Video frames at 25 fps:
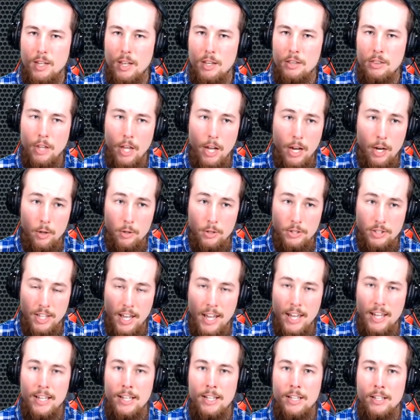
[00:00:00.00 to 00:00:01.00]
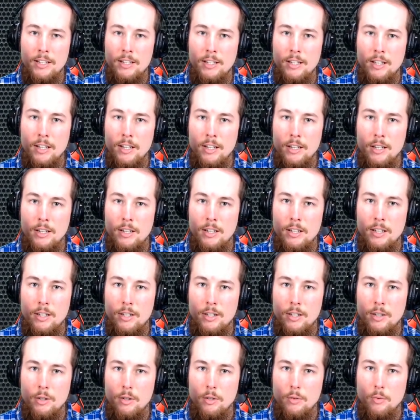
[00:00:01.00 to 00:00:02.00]
They are saying,
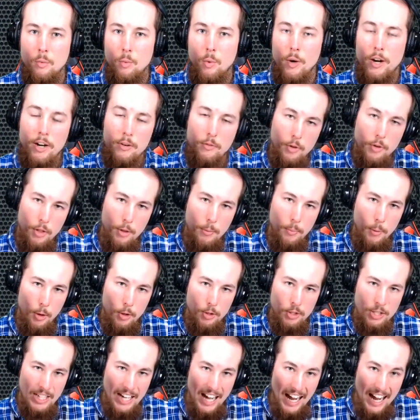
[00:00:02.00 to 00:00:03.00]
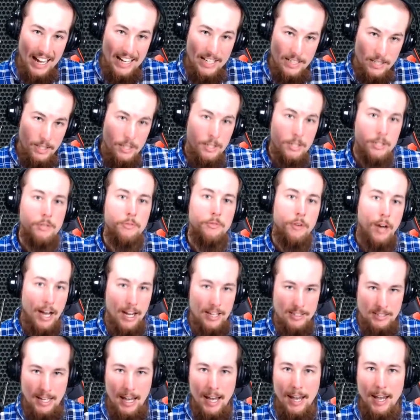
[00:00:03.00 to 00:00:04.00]
whatever the person
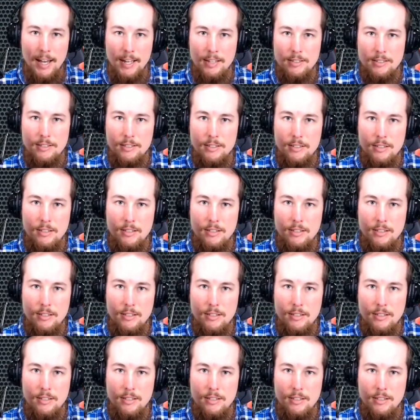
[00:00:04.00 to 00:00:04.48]
identifies as,